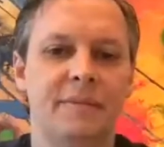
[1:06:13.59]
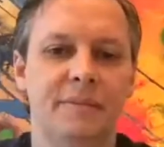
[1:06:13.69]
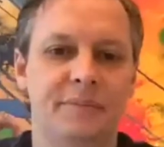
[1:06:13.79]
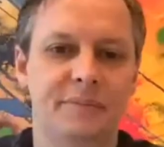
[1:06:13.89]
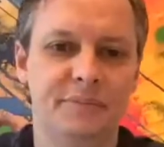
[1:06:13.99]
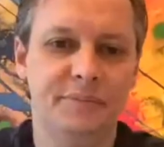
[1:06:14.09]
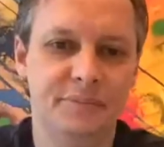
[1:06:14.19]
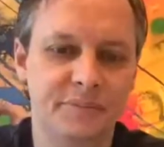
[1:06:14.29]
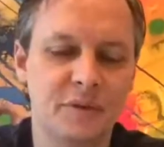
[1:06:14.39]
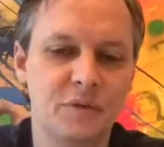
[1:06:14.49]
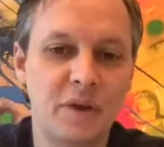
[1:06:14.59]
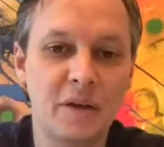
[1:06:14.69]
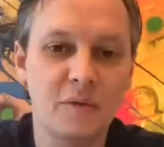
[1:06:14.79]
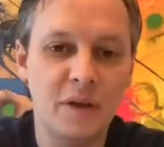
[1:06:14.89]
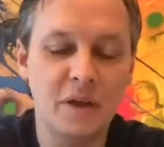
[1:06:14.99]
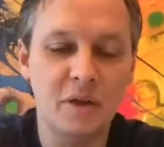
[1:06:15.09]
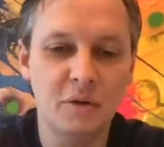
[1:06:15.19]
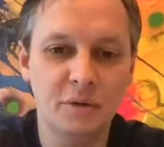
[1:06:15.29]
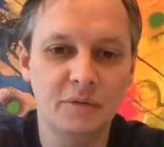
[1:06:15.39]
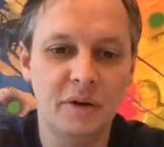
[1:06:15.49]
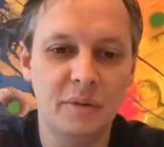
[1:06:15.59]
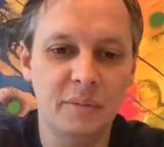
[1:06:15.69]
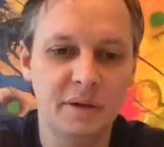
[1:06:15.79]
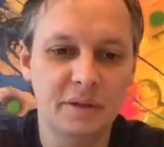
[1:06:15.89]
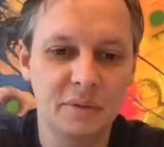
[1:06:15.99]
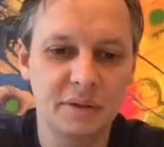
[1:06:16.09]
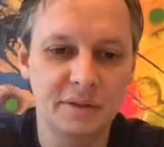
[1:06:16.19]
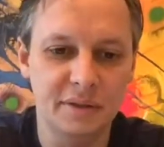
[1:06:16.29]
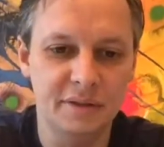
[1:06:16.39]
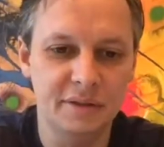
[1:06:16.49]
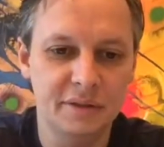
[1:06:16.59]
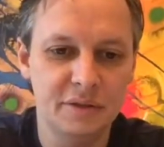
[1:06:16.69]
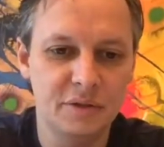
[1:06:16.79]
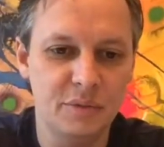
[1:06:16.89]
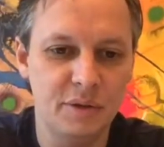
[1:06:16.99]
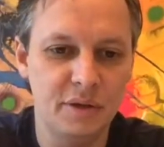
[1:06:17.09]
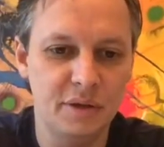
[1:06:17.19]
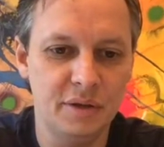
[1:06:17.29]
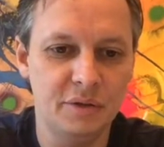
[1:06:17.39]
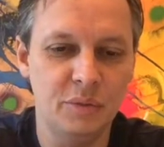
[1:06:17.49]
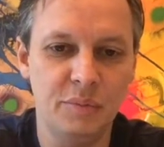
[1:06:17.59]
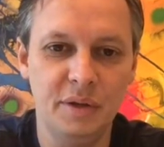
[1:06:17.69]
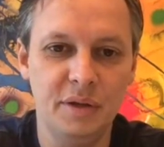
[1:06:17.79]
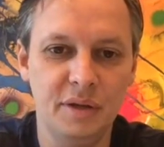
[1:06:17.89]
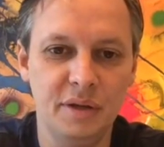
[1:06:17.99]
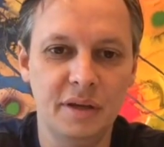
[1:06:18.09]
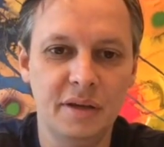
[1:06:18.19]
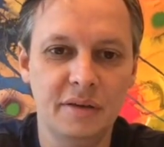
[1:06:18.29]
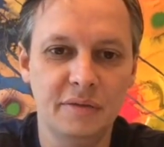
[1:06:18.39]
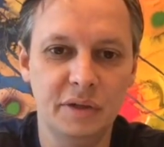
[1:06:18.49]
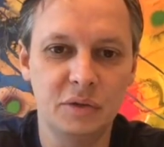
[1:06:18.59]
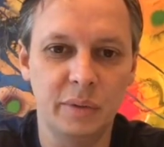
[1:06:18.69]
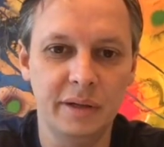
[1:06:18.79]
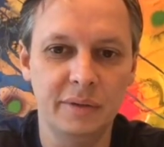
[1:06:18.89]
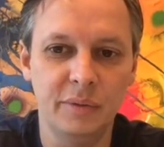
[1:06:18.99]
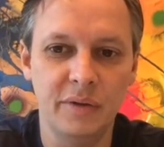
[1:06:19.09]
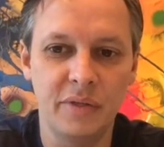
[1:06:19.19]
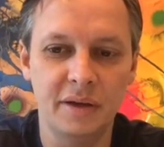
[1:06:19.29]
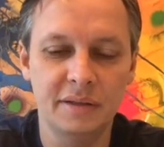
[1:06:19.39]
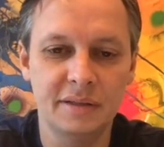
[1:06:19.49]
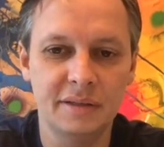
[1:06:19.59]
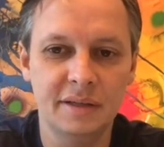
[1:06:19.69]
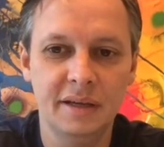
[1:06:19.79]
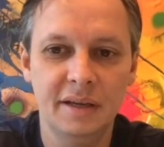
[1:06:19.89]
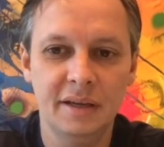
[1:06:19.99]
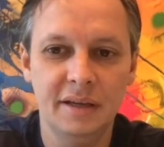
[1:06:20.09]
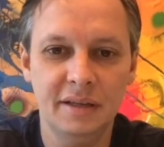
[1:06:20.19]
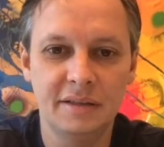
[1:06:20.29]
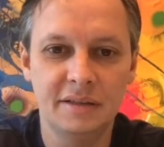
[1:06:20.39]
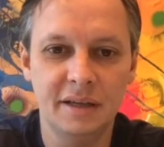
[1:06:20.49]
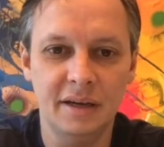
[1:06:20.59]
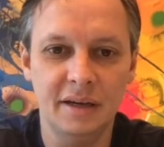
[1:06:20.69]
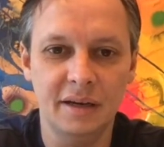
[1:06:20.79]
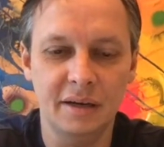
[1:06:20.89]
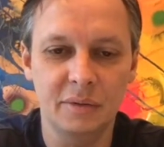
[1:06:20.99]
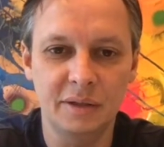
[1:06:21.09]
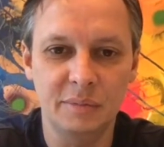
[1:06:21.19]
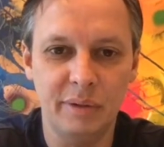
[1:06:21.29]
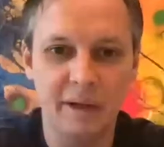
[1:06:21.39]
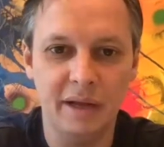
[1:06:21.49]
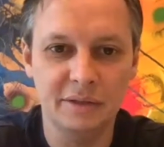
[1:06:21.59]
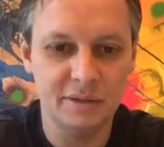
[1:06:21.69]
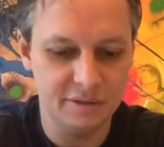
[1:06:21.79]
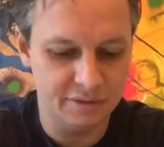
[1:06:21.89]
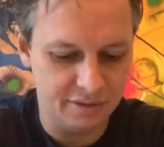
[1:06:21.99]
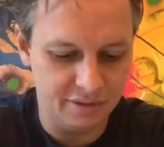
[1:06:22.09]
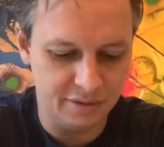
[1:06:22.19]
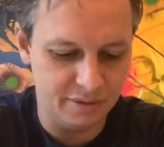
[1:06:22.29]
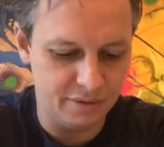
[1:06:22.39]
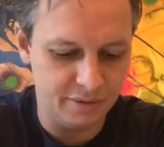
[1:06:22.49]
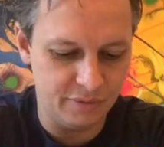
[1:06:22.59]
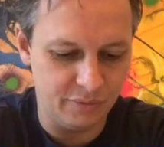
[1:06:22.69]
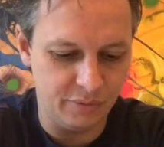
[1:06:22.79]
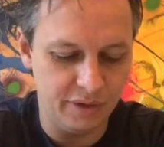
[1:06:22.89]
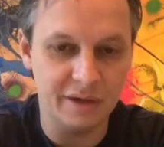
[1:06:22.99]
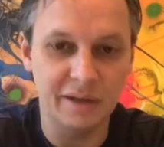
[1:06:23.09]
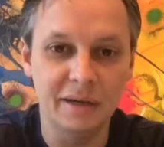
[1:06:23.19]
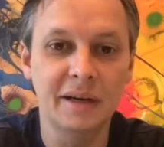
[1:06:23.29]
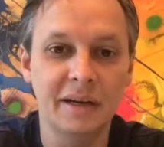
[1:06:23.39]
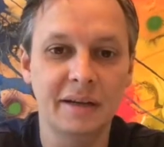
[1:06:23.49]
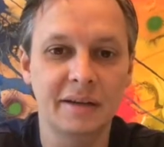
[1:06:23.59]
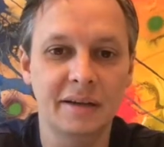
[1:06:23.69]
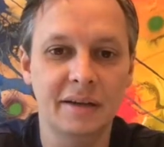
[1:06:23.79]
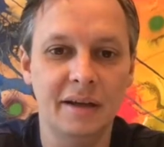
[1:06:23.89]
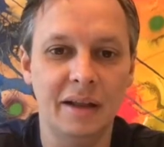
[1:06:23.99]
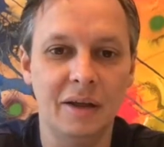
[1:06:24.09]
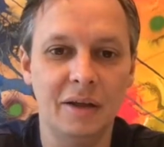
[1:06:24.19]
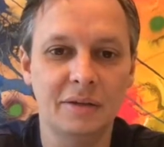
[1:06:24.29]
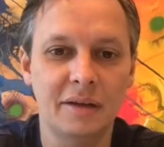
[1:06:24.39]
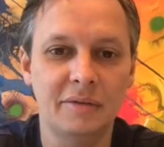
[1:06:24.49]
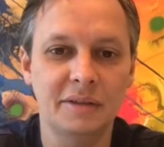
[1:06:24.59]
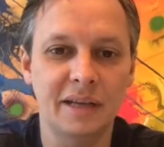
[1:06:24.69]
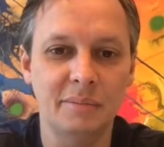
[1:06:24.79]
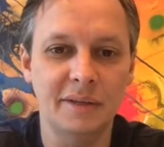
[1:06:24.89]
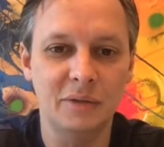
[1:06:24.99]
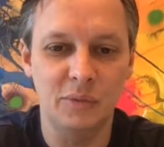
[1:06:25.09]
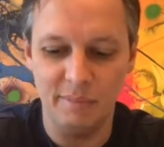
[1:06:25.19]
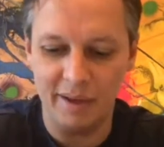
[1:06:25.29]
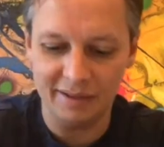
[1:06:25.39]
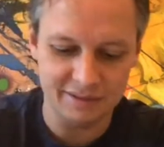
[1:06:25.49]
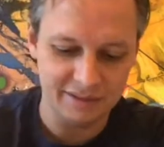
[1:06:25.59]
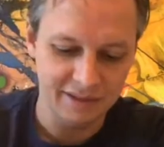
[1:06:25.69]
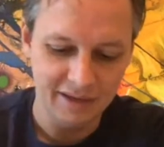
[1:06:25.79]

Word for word: Claudio. Thank, thank you very much, Christer, to be to be virtually with us. It's a great pleasure. Uh, we are learning a lot every time that we met,